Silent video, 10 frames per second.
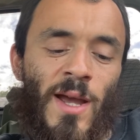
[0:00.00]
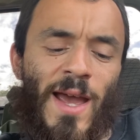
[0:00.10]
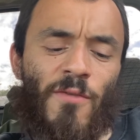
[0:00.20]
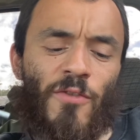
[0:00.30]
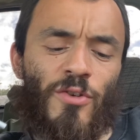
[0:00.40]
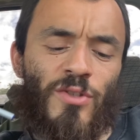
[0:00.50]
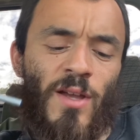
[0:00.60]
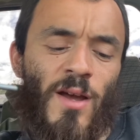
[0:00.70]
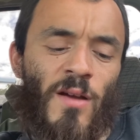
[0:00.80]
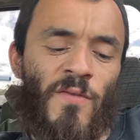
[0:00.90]
I at first
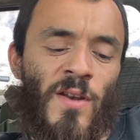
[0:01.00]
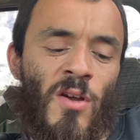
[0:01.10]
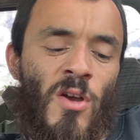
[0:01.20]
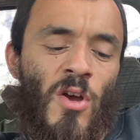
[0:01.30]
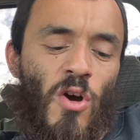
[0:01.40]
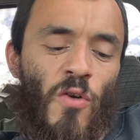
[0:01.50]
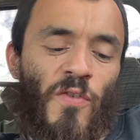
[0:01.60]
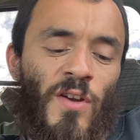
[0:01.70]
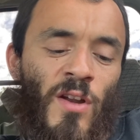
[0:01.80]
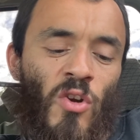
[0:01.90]
thought of an
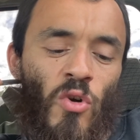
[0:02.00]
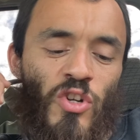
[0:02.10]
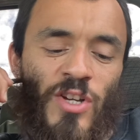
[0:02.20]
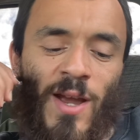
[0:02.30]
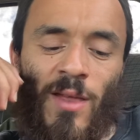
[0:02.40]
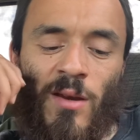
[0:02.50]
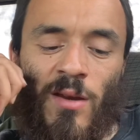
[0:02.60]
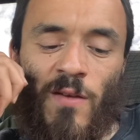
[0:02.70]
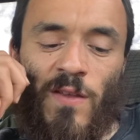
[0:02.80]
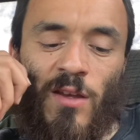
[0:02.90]
overdone
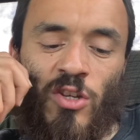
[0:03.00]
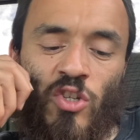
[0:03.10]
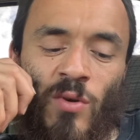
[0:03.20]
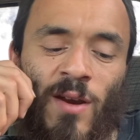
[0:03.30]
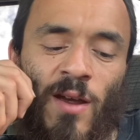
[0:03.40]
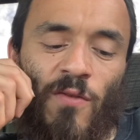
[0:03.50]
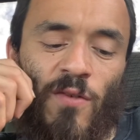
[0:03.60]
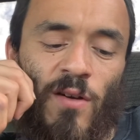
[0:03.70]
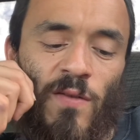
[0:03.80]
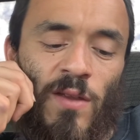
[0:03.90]
cordiality, of the constrained
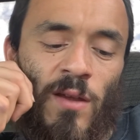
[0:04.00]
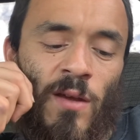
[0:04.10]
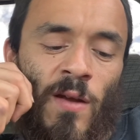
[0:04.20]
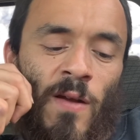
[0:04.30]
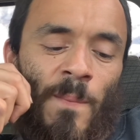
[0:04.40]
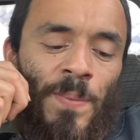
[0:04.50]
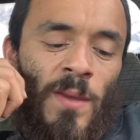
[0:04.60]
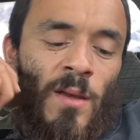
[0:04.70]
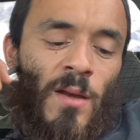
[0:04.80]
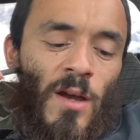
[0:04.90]
effort of the
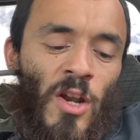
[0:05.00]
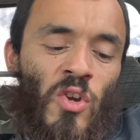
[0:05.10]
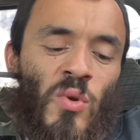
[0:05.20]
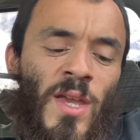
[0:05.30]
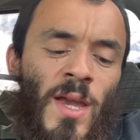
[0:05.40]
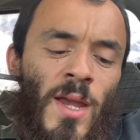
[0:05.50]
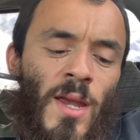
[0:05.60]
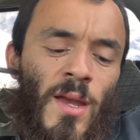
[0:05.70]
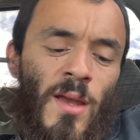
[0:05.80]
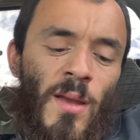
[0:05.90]
ennuyé,
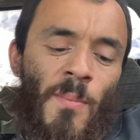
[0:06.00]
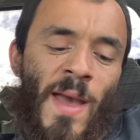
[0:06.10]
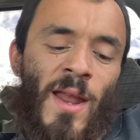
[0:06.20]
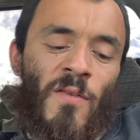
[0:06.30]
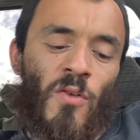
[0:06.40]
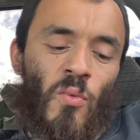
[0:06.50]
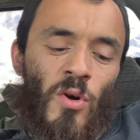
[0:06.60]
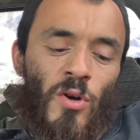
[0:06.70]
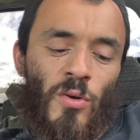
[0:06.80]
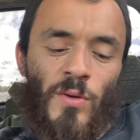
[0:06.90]
man of the
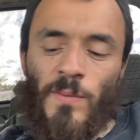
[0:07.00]
world.